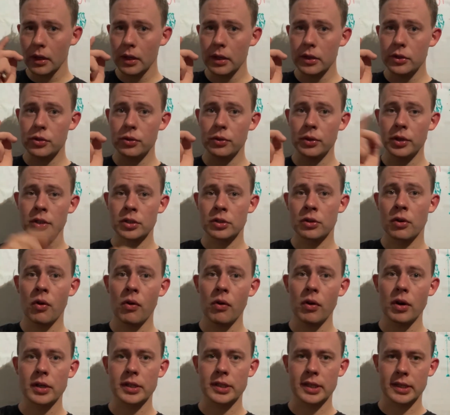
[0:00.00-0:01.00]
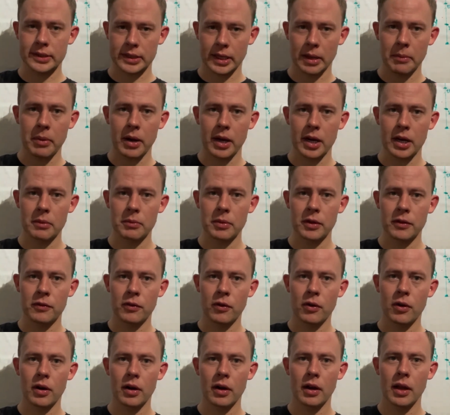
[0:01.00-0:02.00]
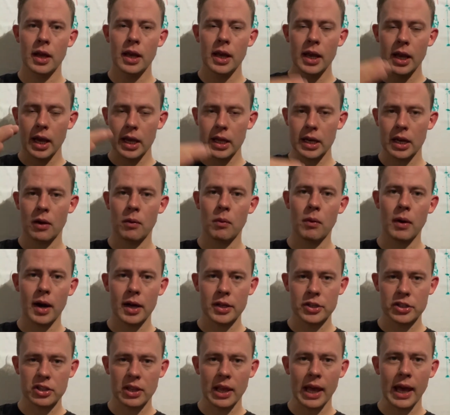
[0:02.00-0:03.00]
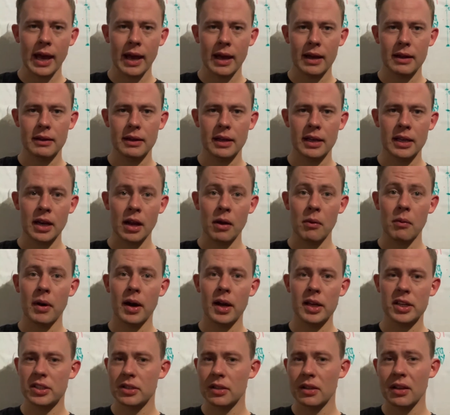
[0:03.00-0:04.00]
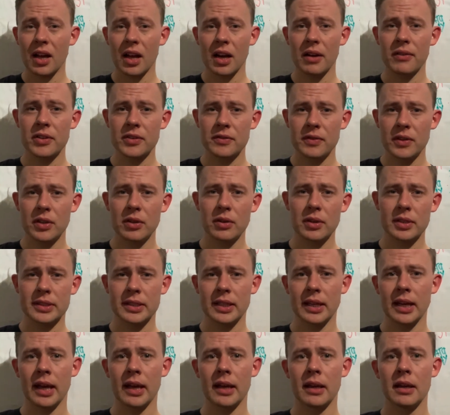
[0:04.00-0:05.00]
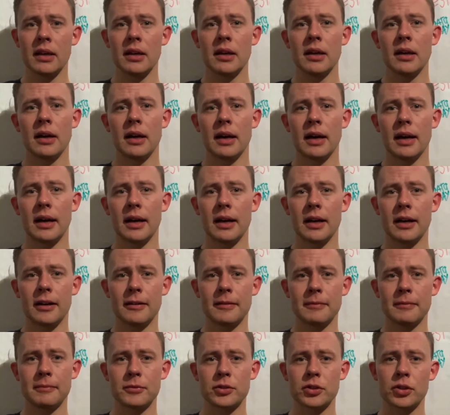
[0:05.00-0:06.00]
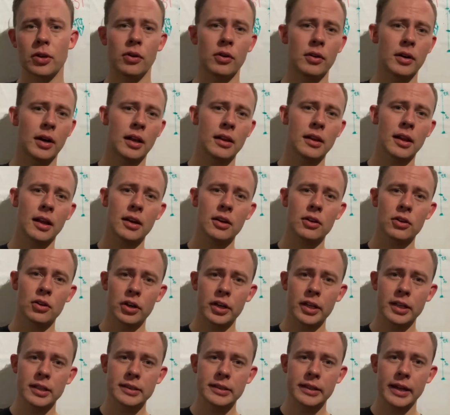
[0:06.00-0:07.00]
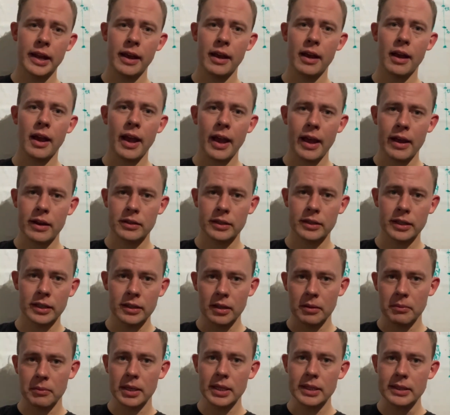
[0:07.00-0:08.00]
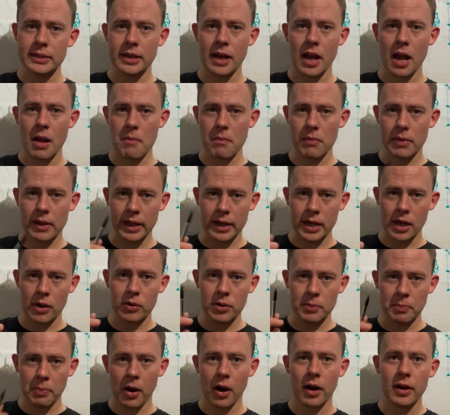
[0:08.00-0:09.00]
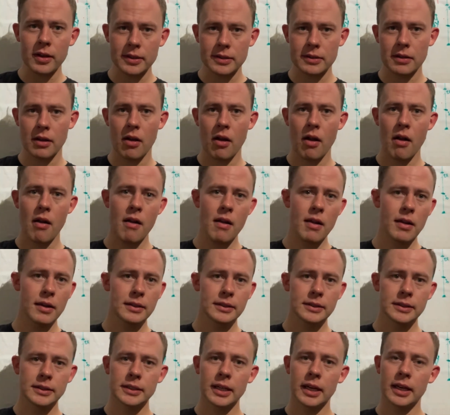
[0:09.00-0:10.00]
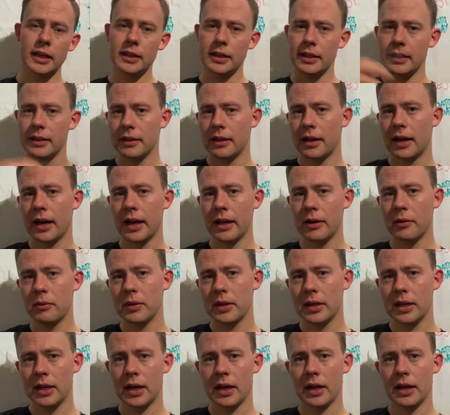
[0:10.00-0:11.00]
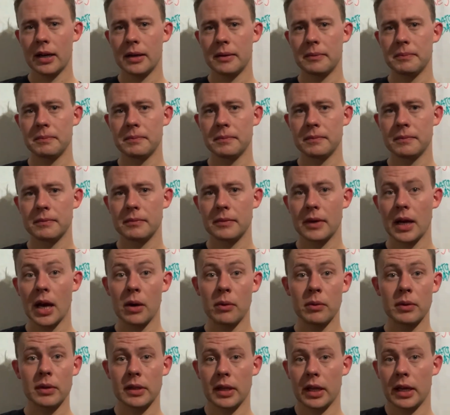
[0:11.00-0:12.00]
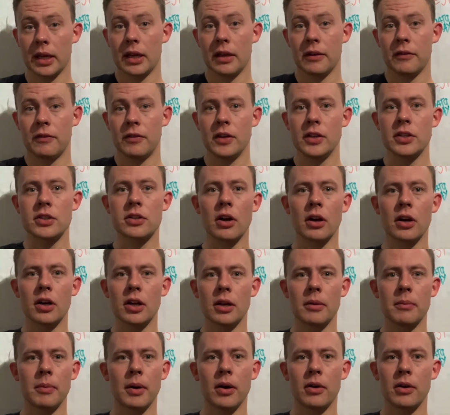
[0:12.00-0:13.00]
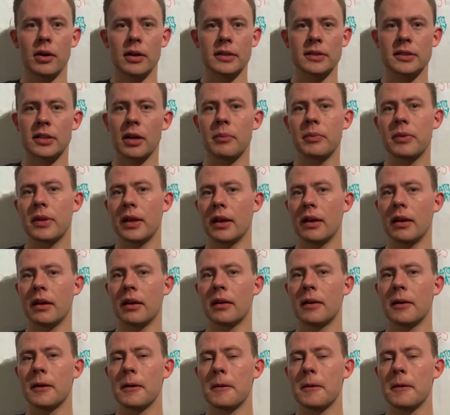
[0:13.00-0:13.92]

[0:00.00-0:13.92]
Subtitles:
to his course because I bought it before, and I watched that, and I watched a lot of his videos today. So a lot of learning today, and in the meantime, like I would pause, and then I would like, if he's talking about something,